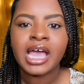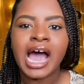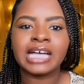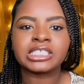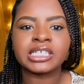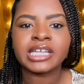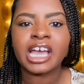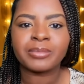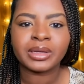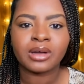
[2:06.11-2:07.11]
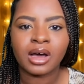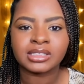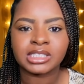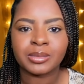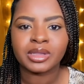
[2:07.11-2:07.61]
I shouldn't have been
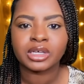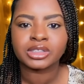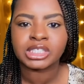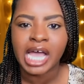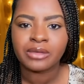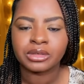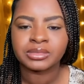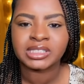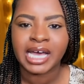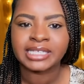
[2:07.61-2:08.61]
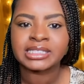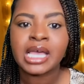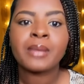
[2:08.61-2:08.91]
on some of those chat room sites,